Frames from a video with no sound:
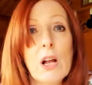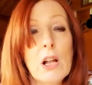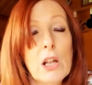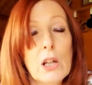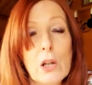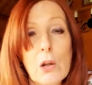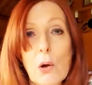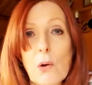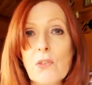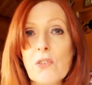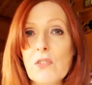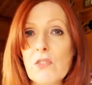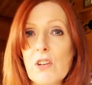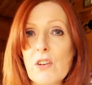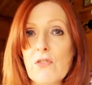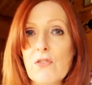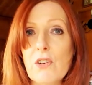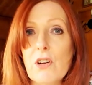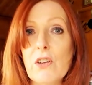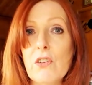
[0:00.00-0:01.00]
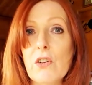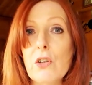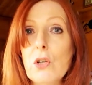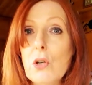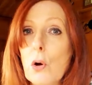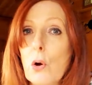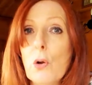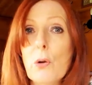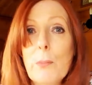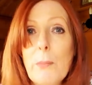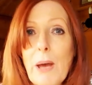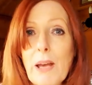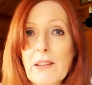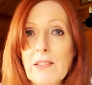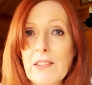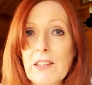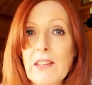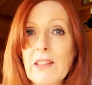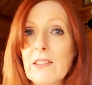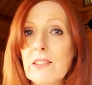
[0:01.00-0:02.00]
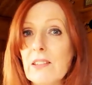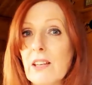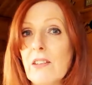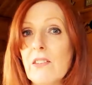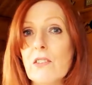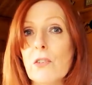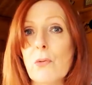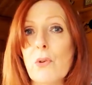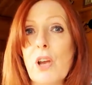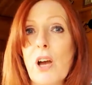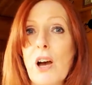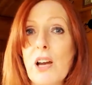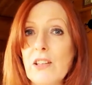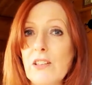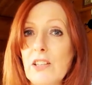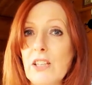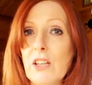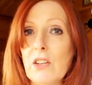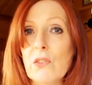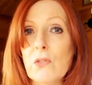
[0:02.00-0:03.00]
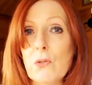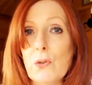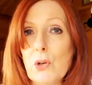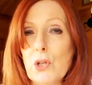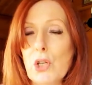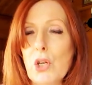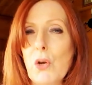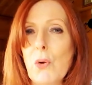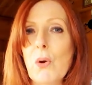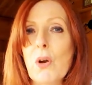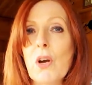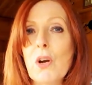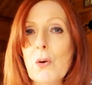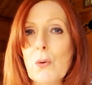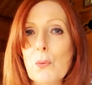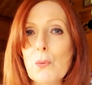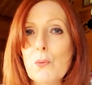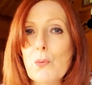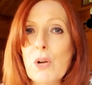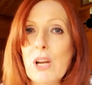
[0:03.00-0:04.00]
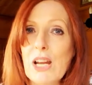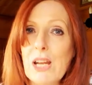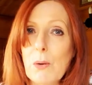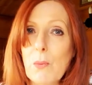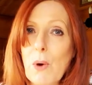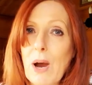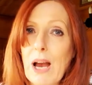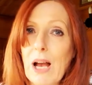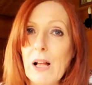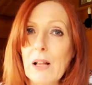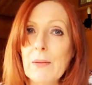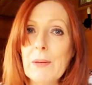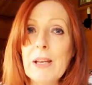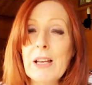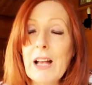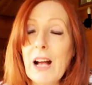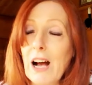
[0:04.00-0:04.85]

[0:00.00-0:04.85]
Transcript: lots of different non-messy sensory ideas for you really well.